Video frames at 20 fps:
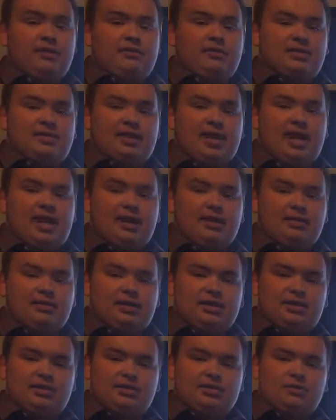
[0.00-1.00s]

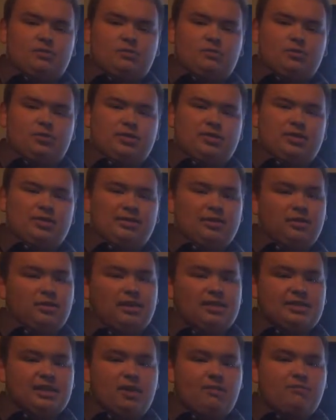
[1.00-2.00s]
This was a little
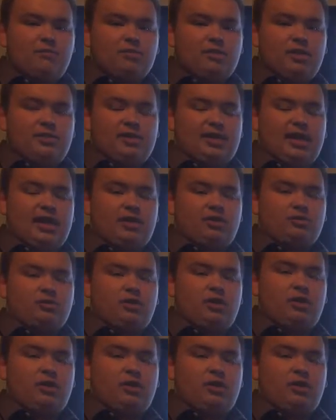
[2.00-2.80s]
less helpful than the Gantt